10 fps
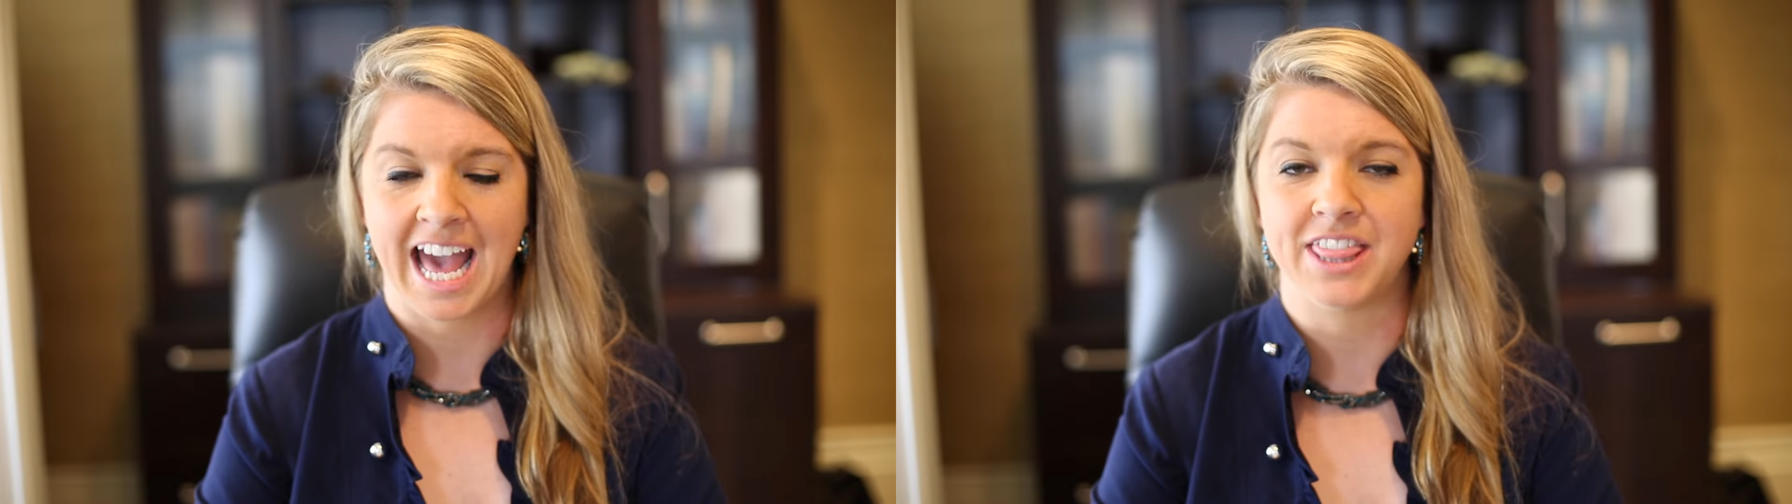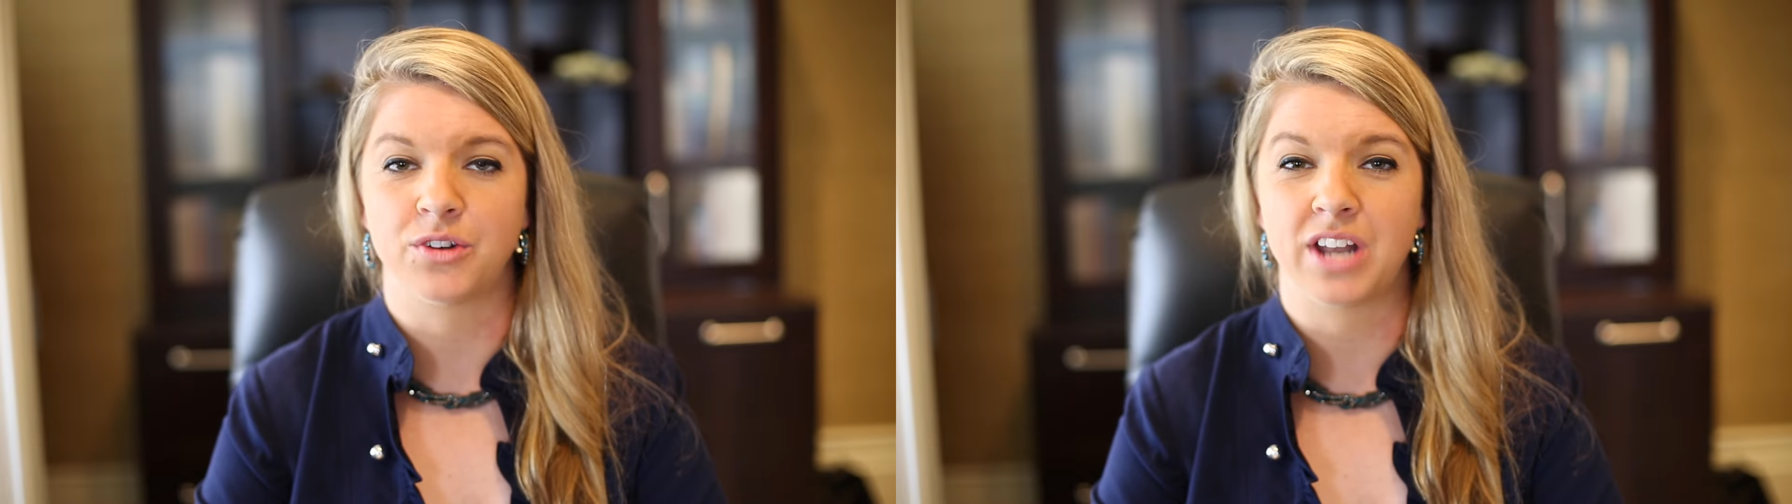
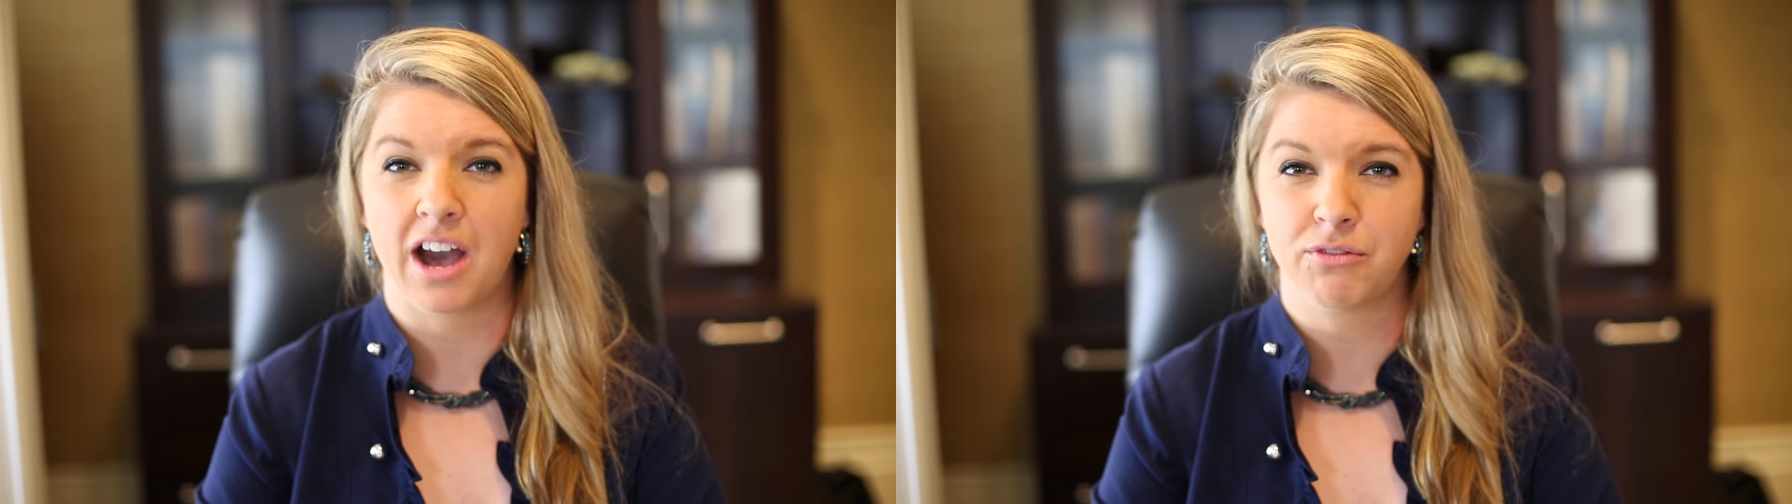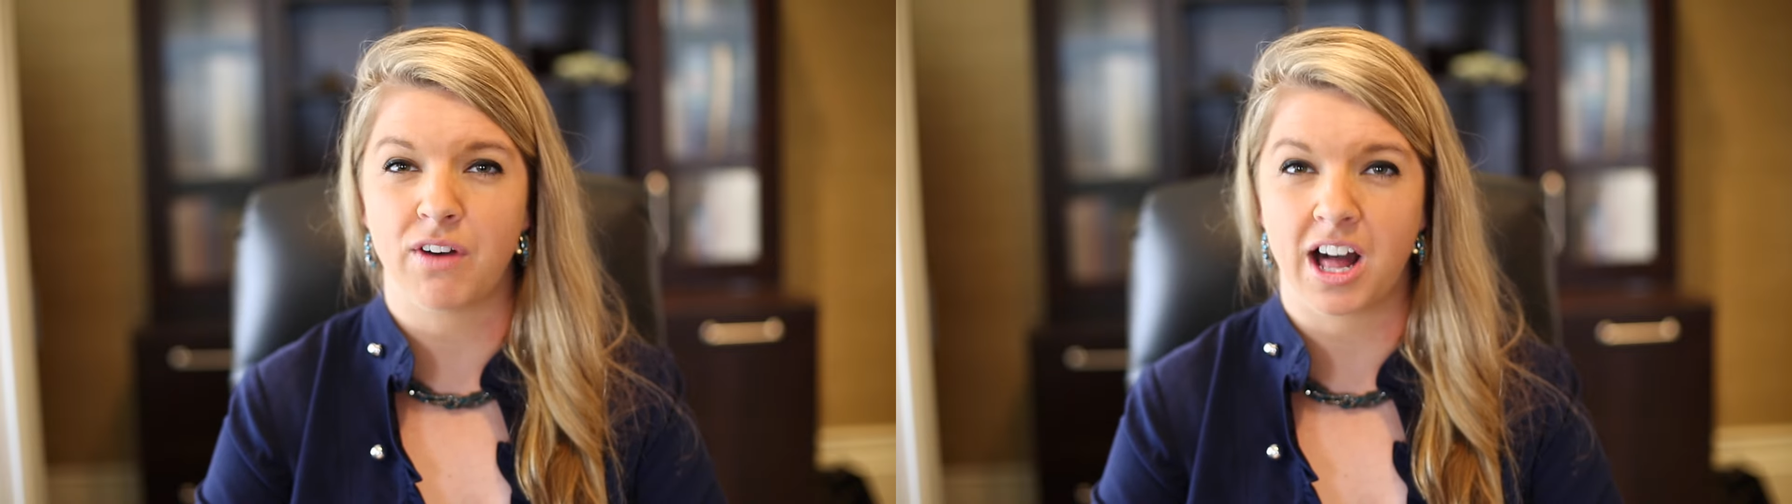and they're
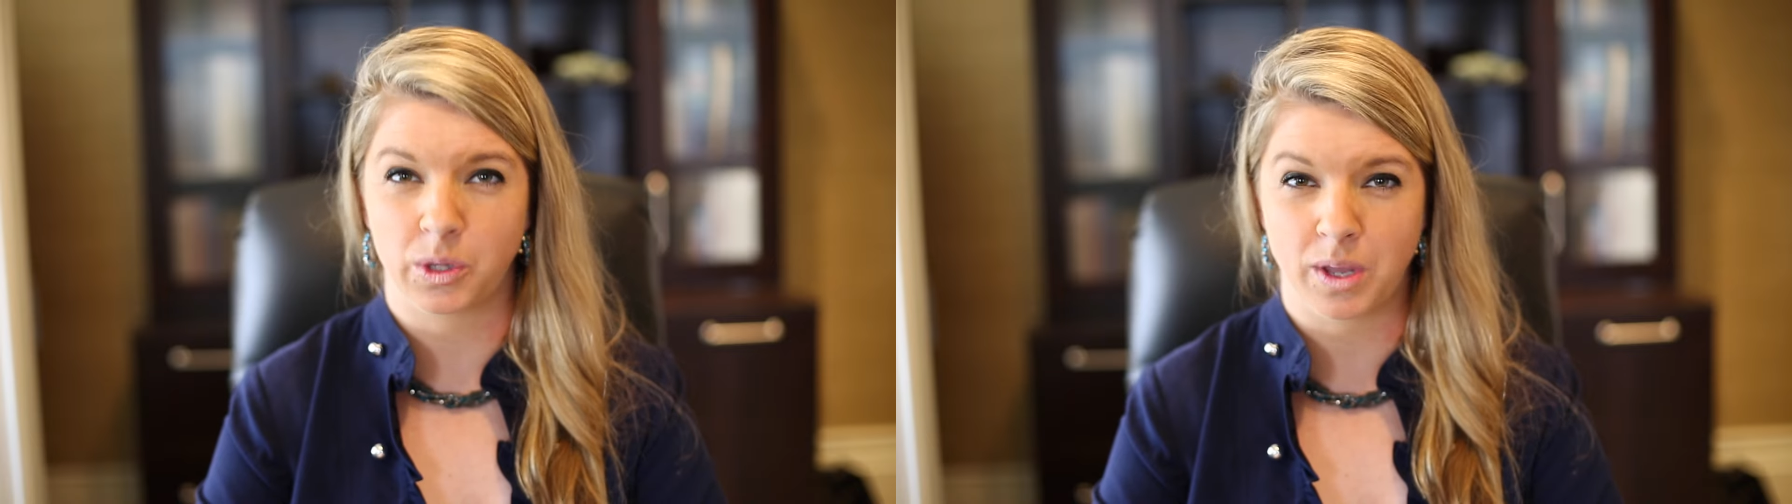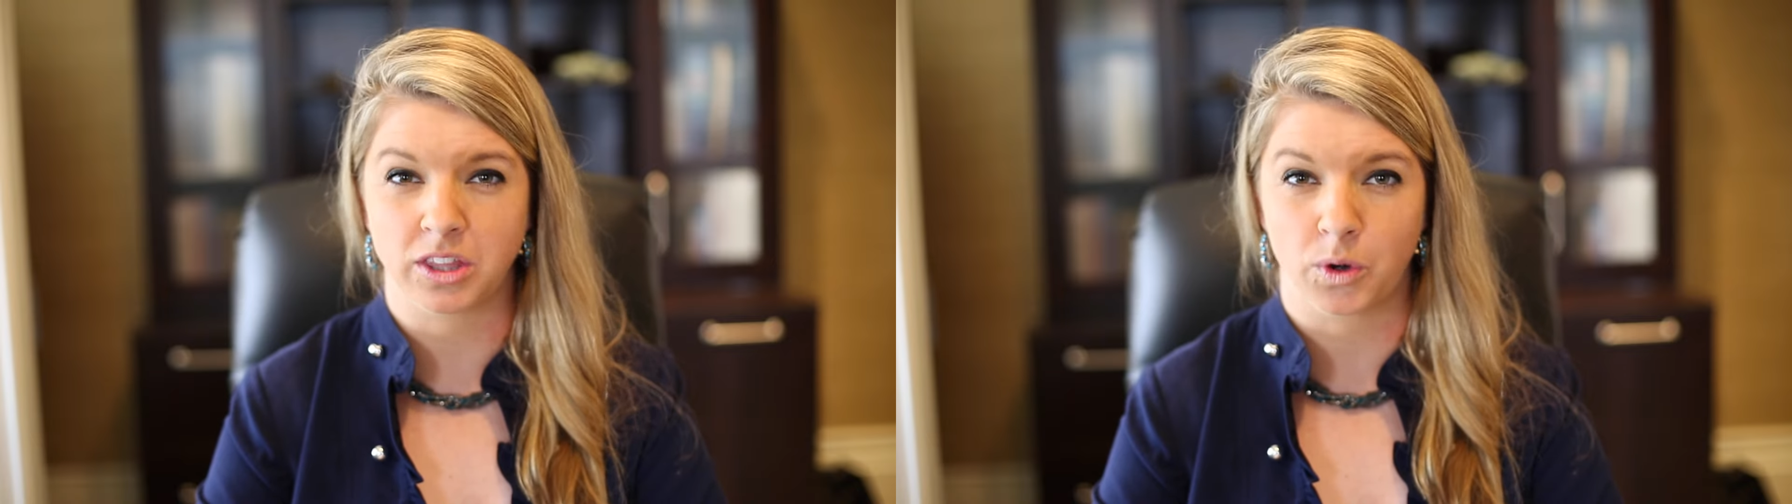not following